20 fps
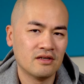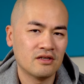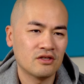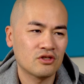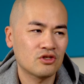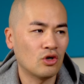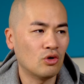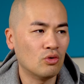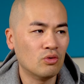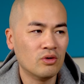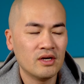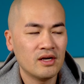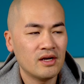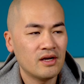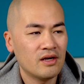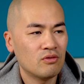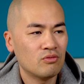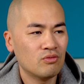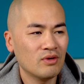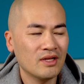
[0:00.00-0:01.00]
So
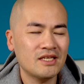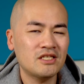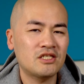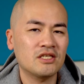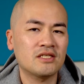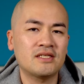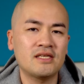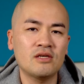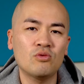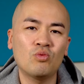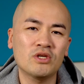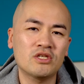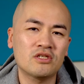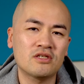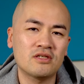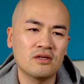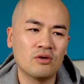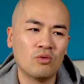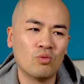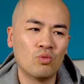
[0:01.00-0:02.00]
really just see
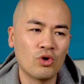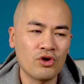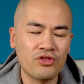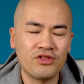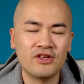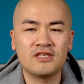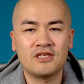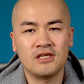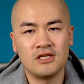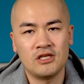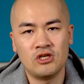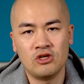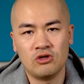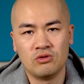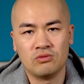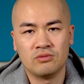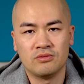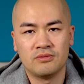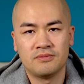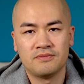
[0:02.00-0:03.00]
what's worth it to you.